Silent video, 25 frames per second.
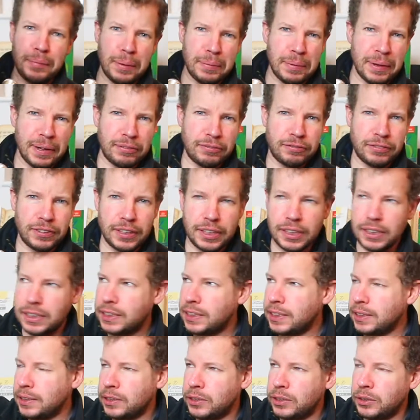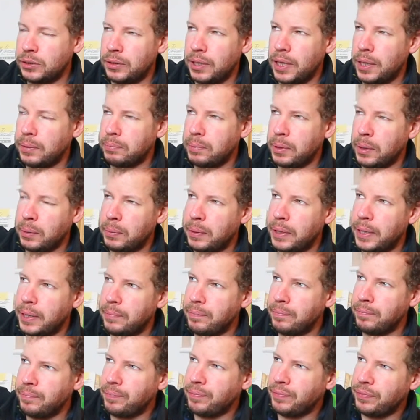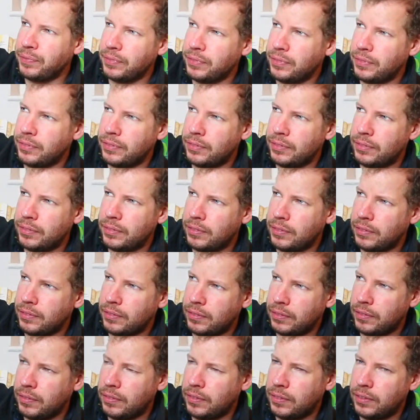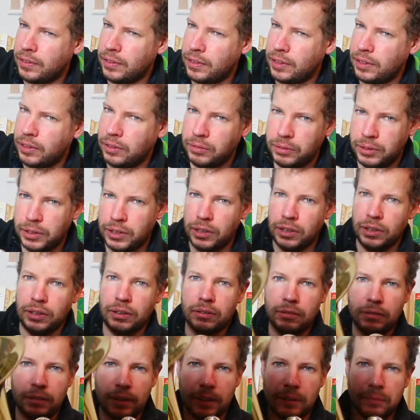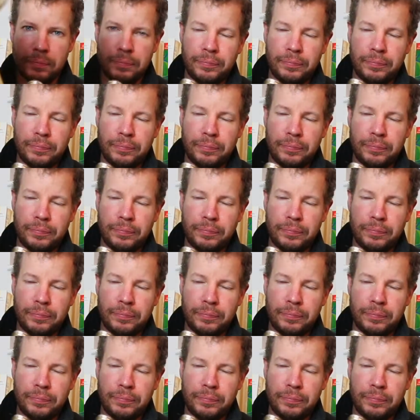bit fiddly to pop it in. There we go, right.